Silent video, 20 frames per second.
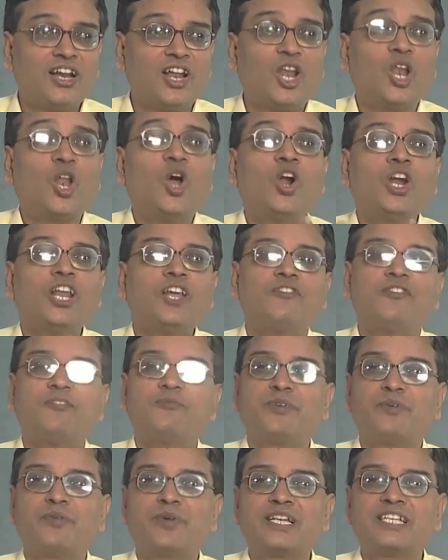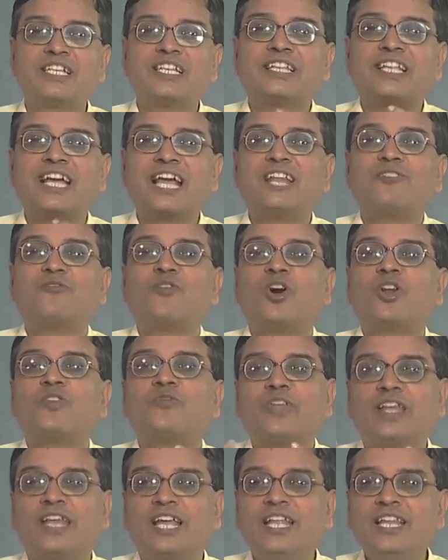lot of information than what
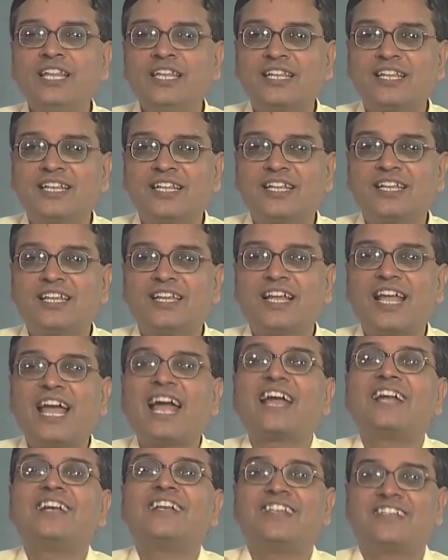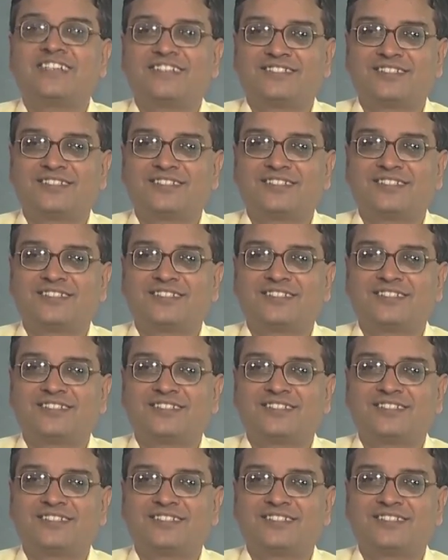we can handle,